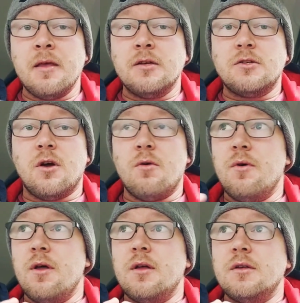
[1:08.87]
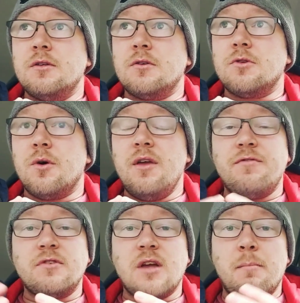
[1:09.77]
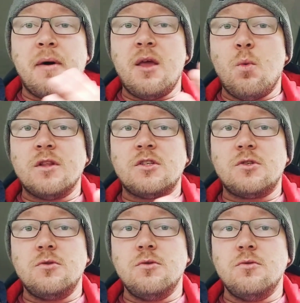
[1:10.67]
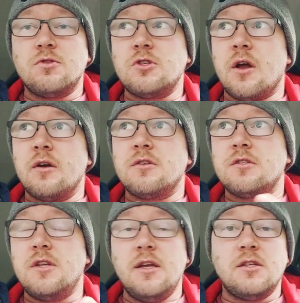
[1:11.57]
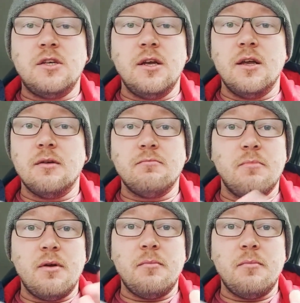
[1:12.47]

so so so if somebody wants to start teaching uh,